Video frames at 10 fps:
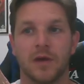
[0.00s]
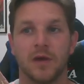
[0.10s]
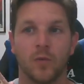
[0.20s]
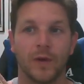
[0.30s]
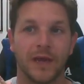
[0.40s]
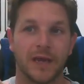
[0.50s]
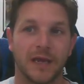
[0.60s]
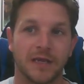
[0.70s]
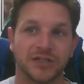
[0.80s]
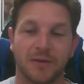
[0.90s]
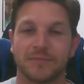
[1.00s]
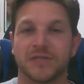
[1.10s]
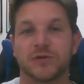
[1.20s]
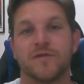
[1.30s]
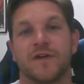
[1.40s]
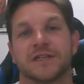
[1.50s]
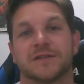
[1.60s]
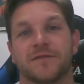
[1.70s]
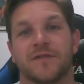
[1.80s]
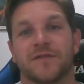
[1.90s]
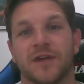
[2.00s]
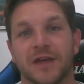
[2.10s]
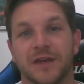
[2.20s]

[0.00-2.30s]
we jump to 2015